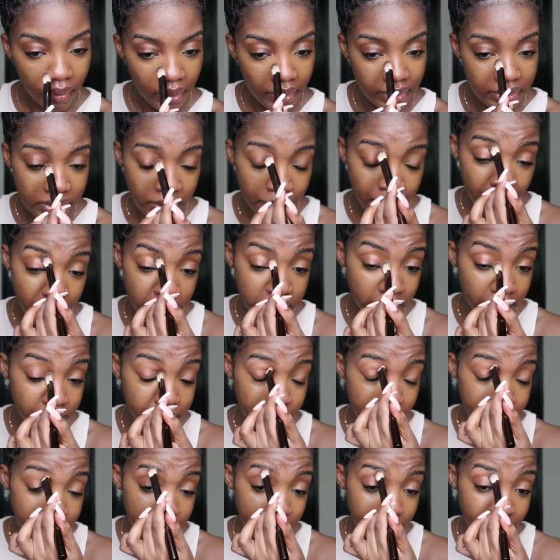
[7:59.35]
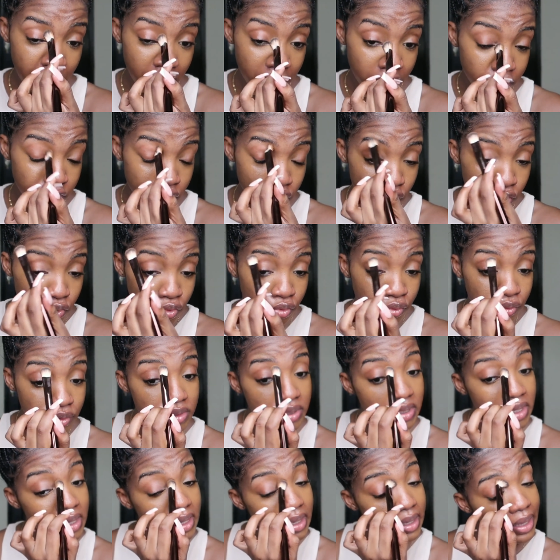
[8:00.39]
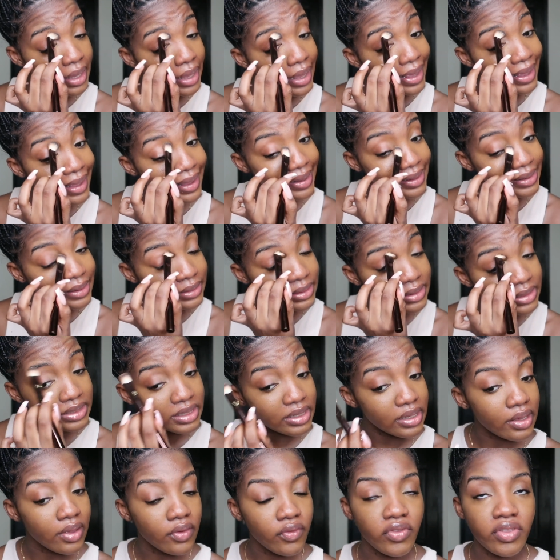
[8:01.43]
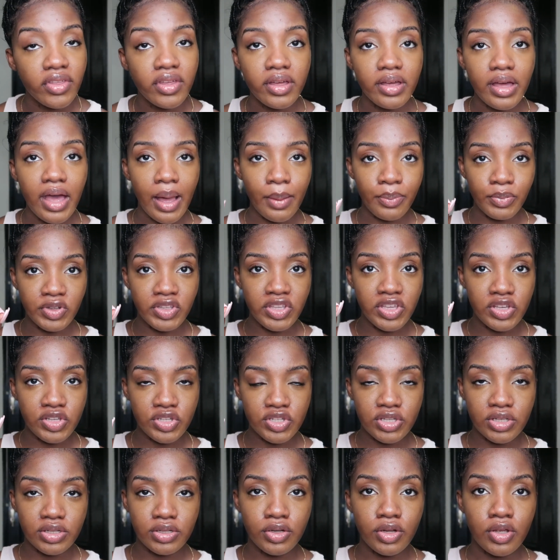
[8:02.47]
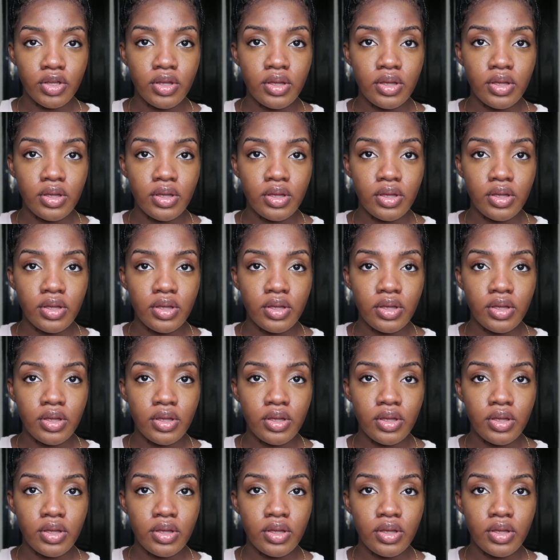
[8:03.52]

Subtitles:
it's about sometimes about the tools and the application